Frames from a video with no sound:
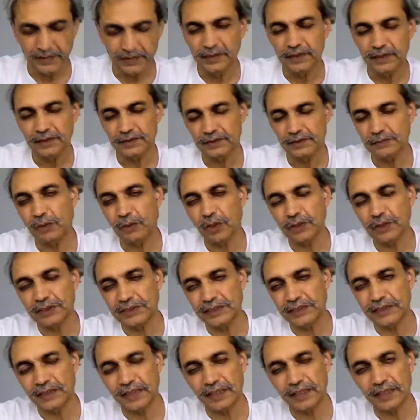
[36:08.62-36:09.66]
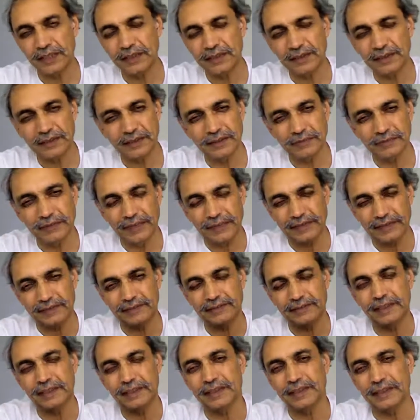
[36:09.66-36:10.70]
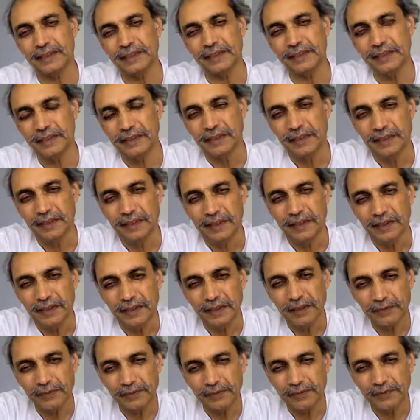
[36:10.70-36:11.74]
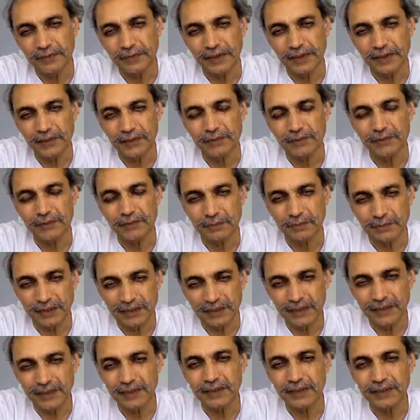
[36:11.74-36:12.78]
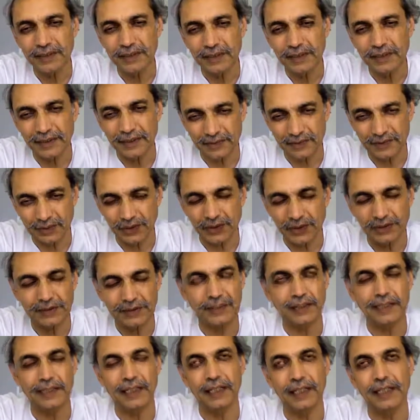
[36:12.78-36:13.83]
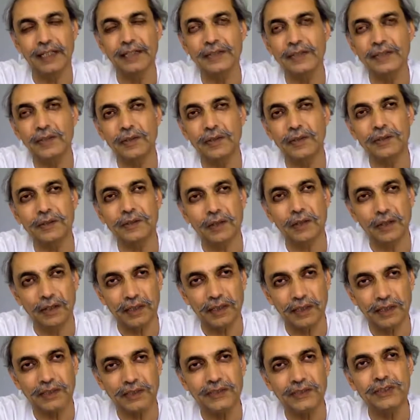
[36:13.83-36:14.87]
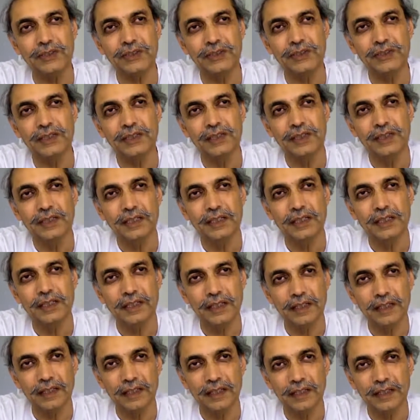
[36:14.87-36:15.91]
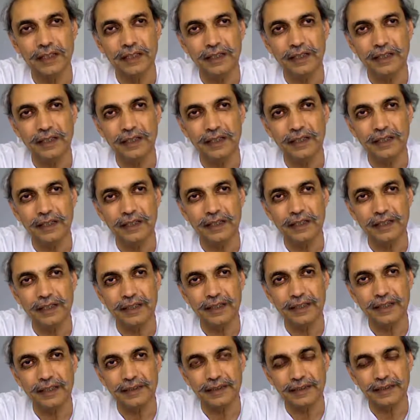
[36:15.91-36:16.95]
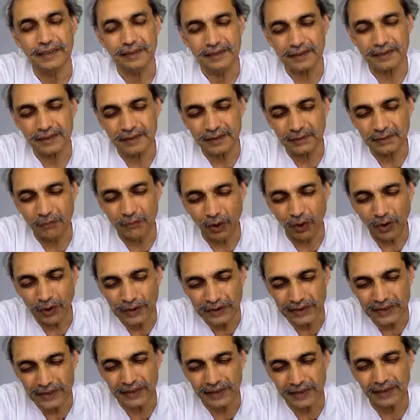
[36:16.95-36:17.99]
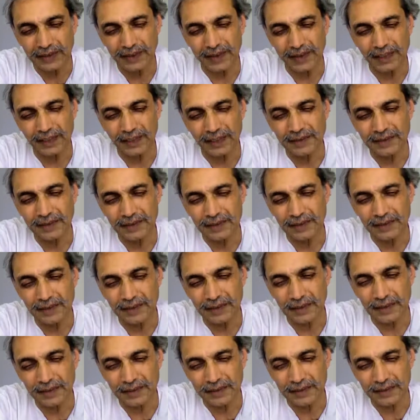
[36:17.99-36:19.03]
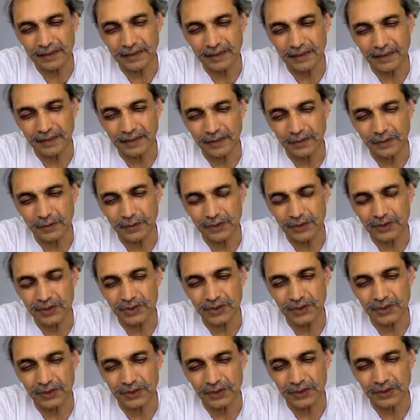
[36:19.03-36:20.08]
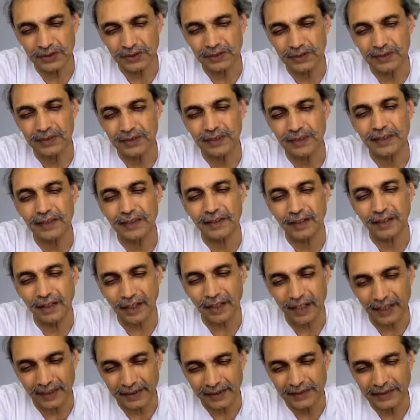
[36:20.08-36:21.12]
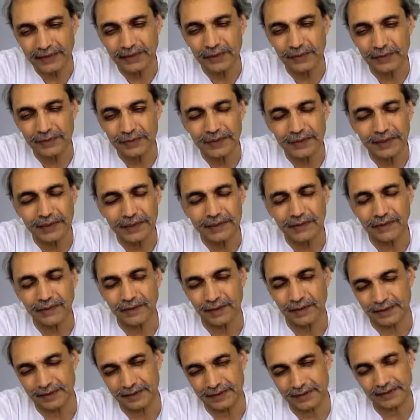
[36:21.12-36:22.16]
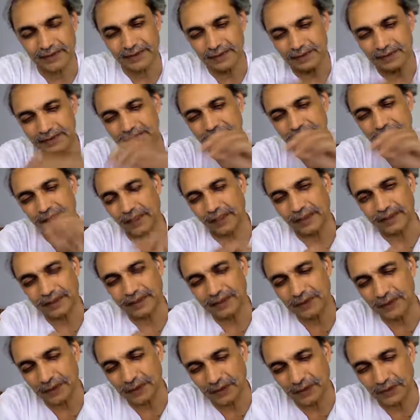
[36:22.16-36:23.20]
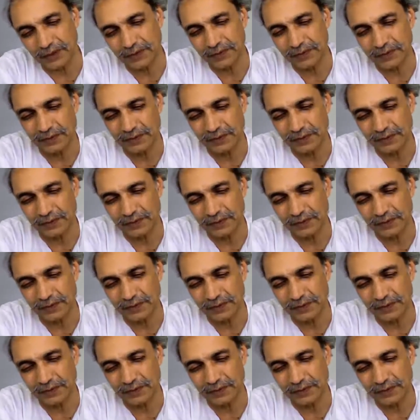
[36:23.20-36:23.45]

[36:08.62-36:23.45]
small G Gnan, in fact, really, every human being has got Gnan or knowledge, and that is a small G Gnan, that which is their light of the intellect. That is the light of